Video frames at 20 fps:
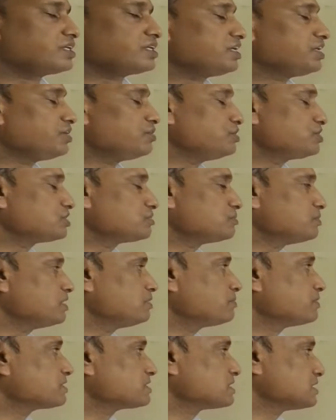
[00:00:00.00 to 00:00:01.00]
irreducible
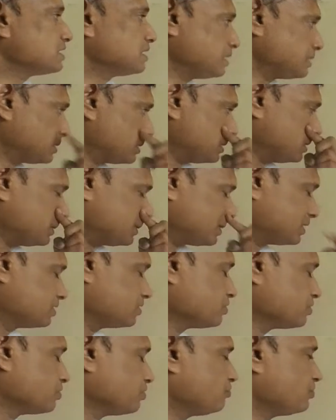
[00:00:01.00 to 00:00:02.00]
representations
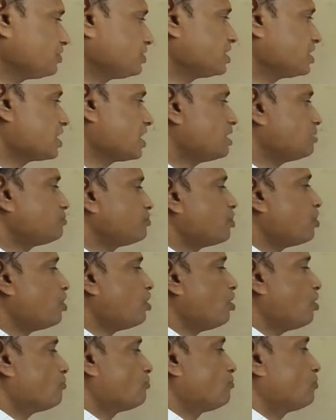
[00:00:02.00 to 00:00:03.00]
with the help
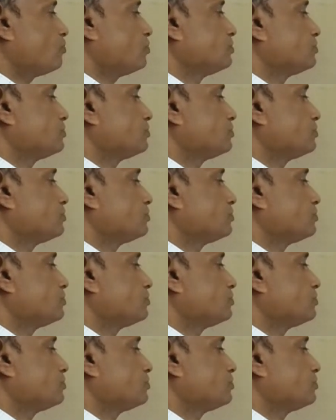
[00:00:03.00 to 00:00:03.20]
of